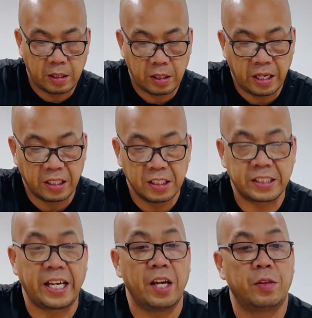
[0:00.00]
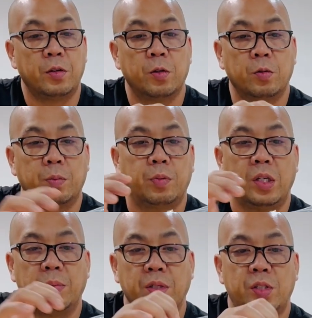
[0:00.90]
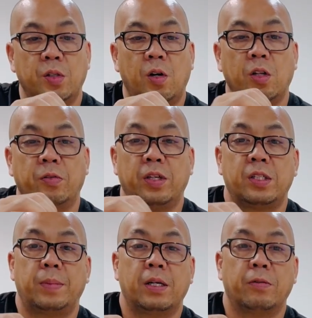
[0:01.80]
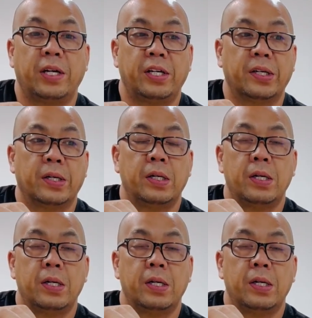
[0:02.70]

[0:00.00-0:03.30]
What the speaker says: And this catheter will pretty much go all the way to about right here.